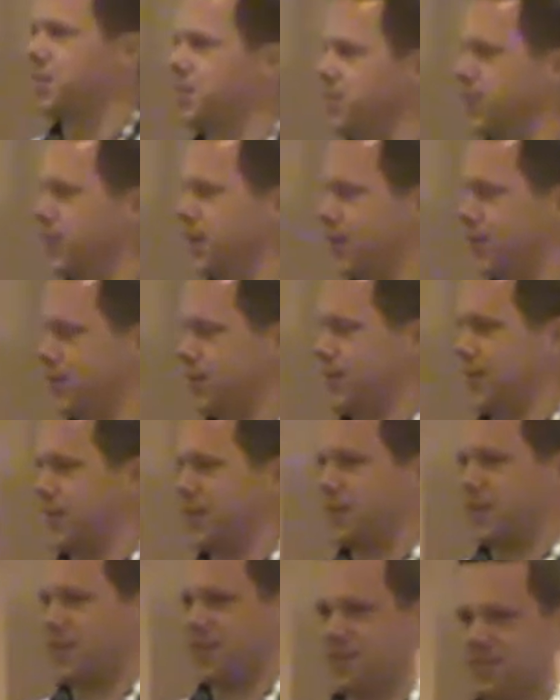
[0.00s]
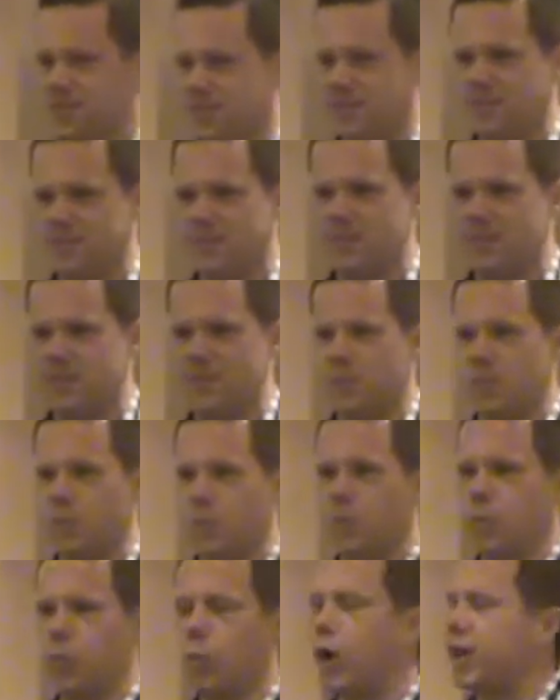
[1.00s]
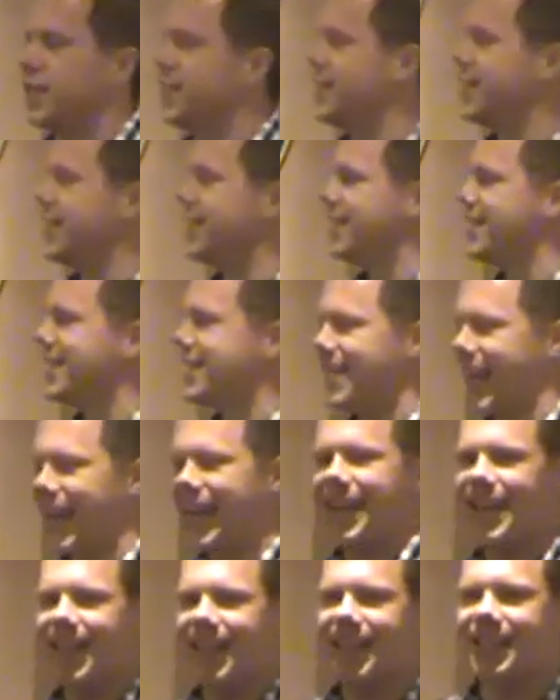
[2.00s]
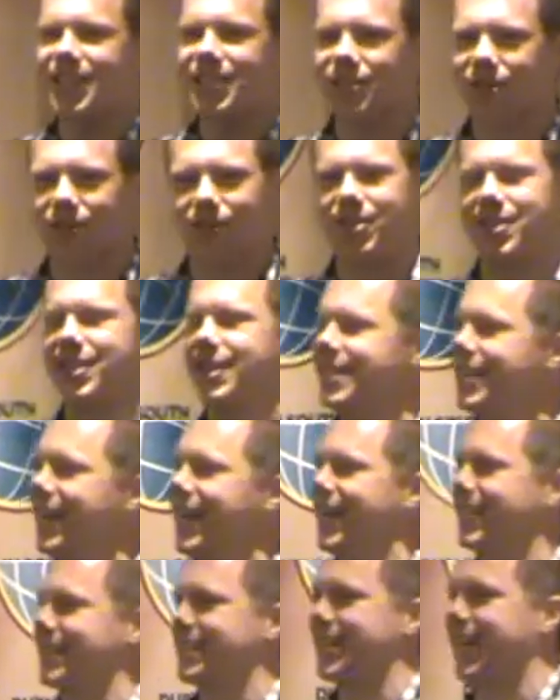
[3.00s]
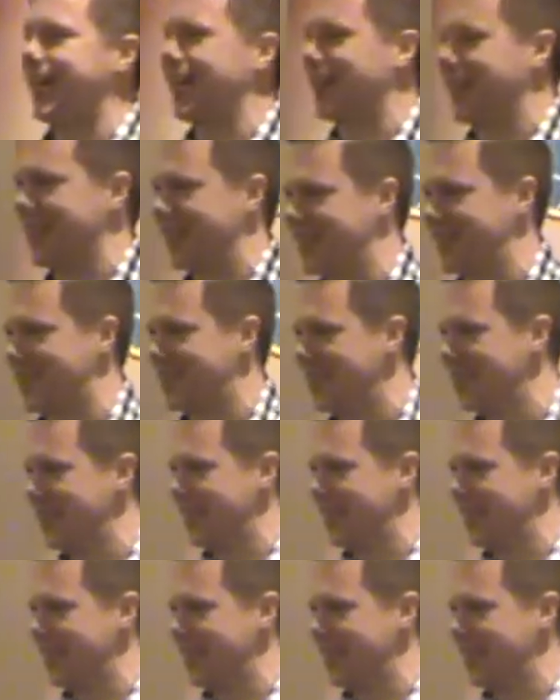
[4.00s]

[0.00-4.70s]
my audience. What an insanely daunting task that is.